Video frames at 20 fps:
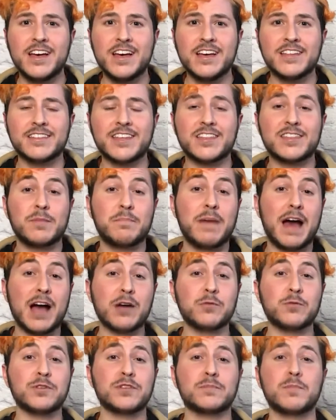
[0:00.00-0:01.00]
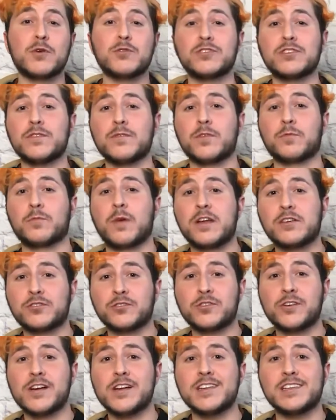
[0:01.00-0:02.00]
that the backwards motion of a
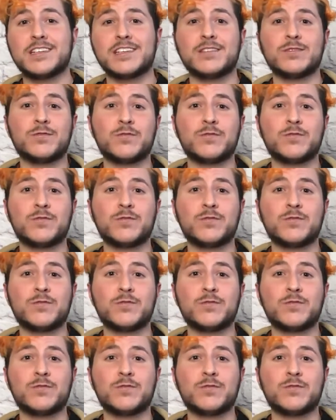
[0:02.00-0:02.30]
retrograde can